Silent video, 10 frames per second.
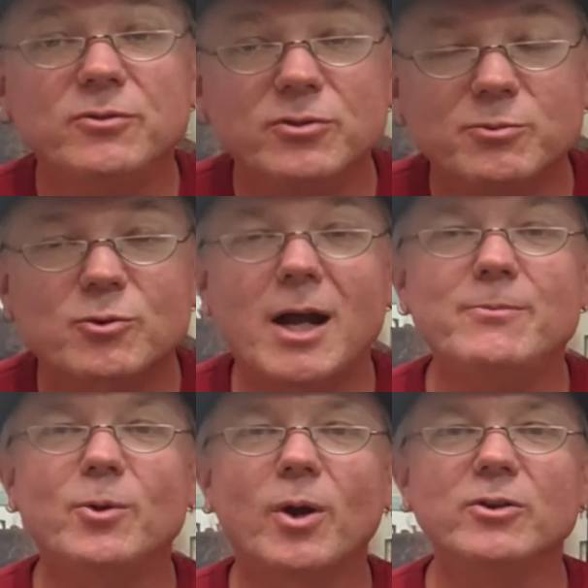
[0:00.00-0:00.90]

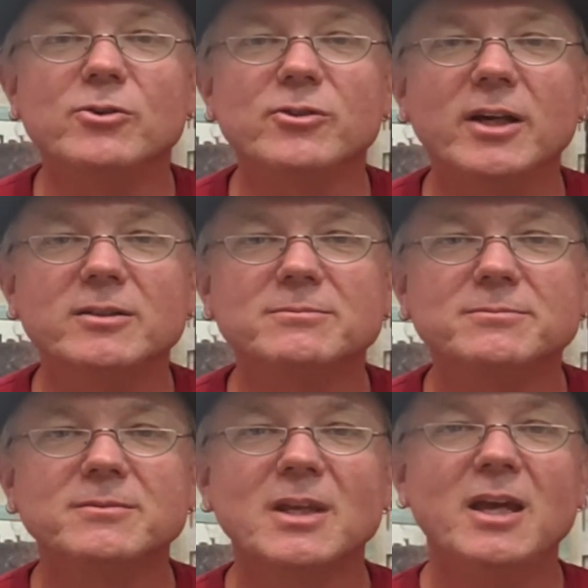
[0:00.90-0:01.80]
subscribe to our
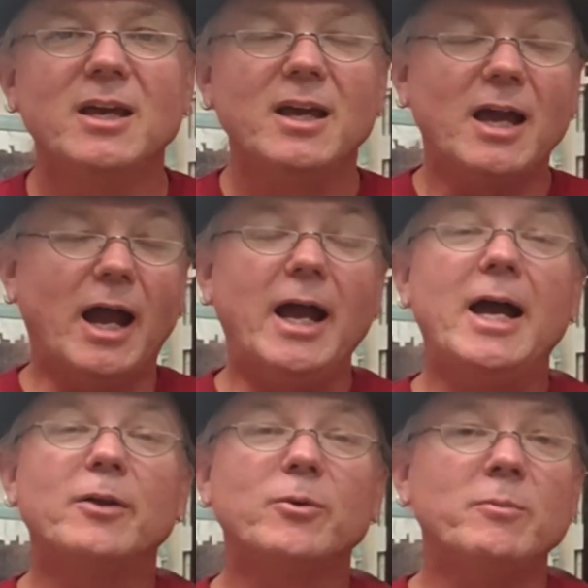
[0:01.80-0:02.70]
newsletter.
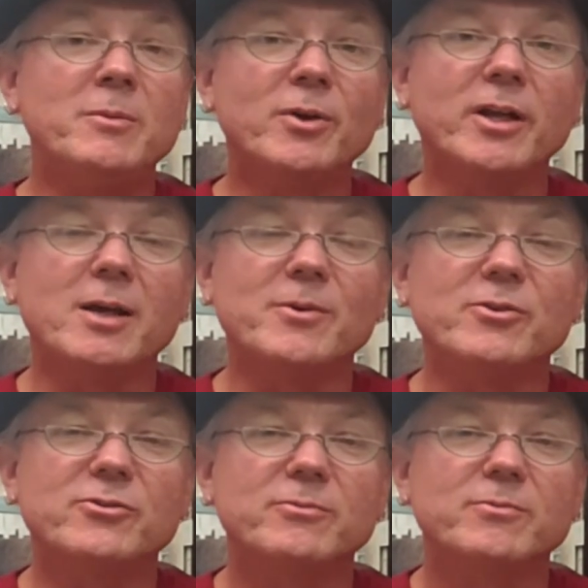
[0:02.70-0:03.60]
And remember,
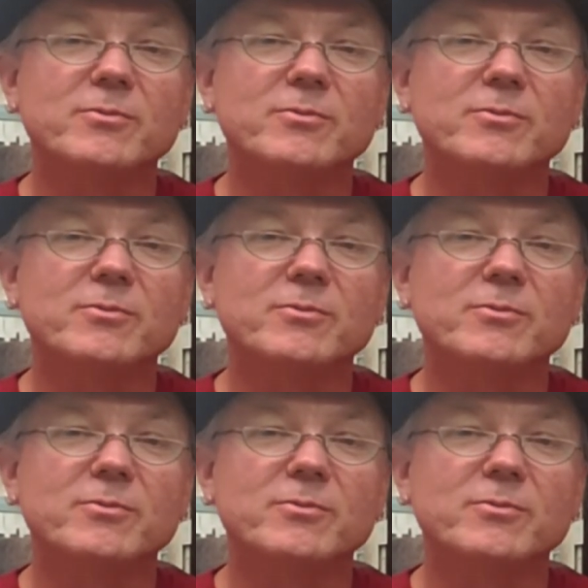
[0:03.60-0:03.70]
gamers,